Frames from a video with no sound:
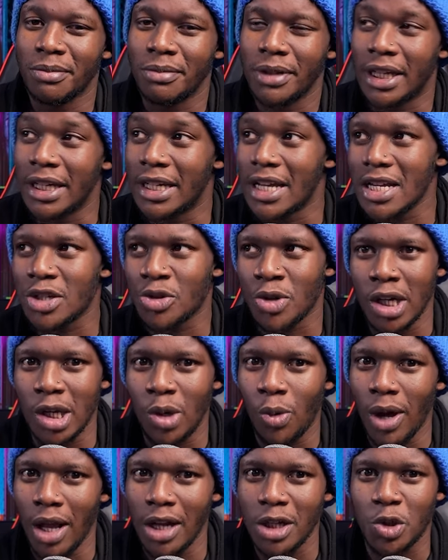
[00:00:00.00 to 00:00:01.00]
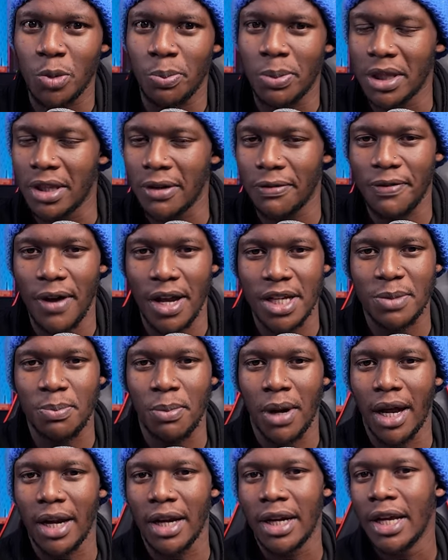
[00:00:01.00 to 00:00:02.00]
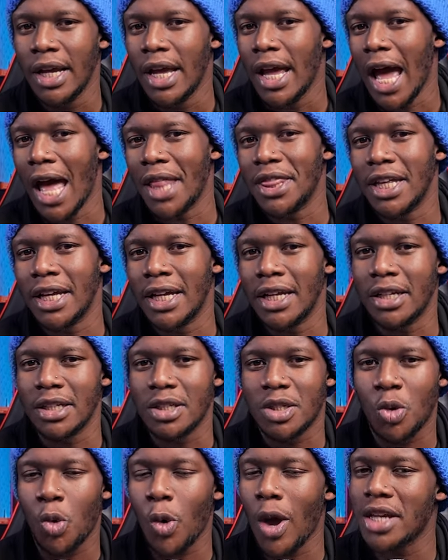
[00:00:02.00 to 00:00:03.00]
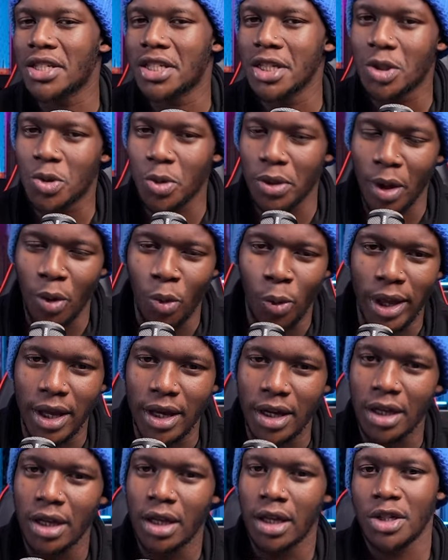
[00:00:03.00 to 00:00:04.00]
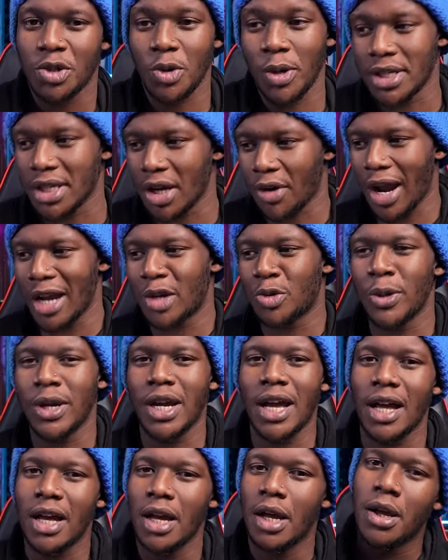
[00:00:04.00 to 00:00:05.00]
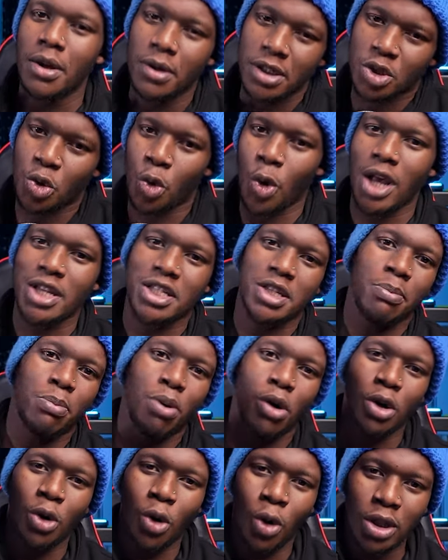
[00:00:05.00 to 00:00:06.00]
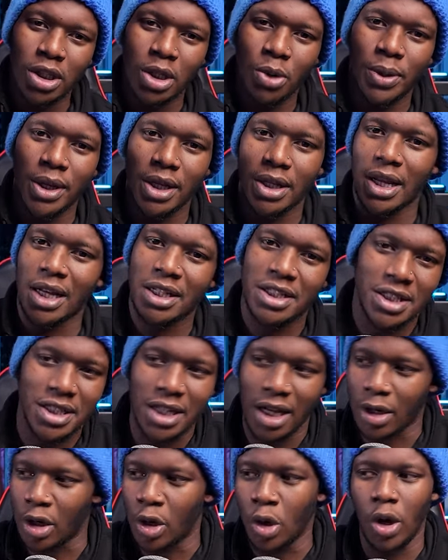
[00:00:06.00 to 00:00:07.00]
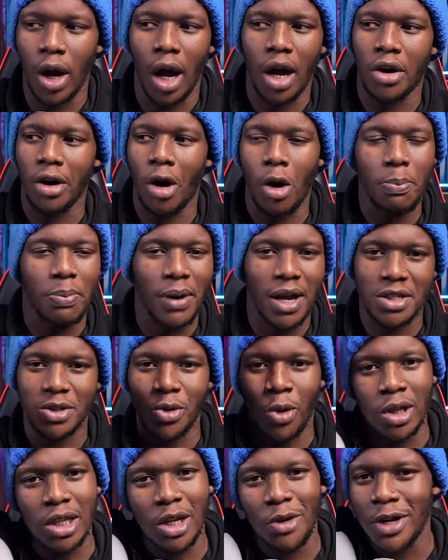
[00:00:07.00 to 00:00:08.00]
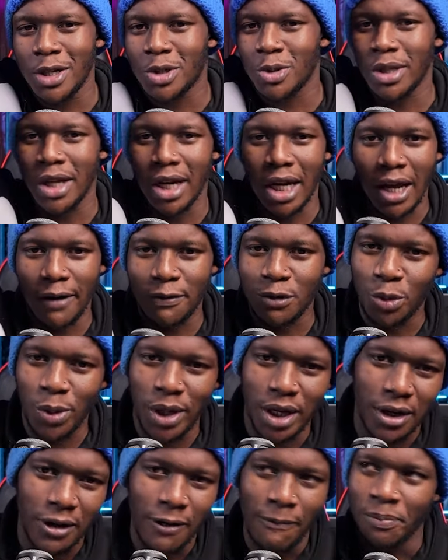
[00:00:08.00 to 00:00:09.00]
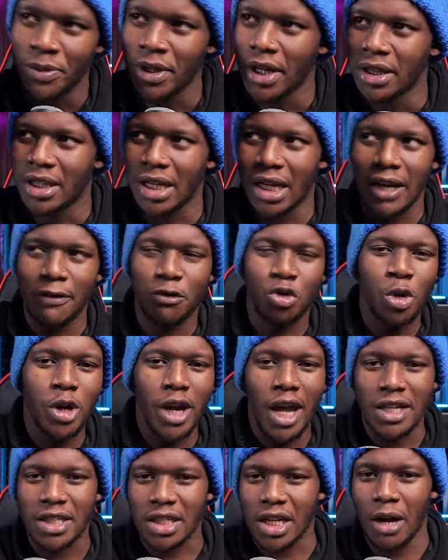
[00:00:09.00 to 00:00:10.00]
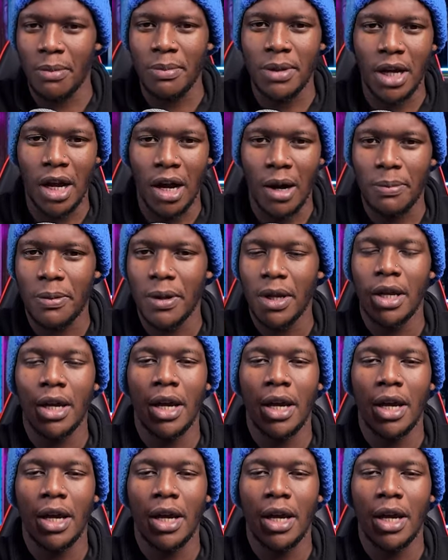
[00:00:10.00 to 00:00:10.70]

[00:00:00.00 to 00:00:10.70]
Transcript: He does really well to beat the fast man and then squares it to the wing. So he's a right winger, squares the ball all the way, like just a ground pass all the way to the left wing. The left winger is coming up.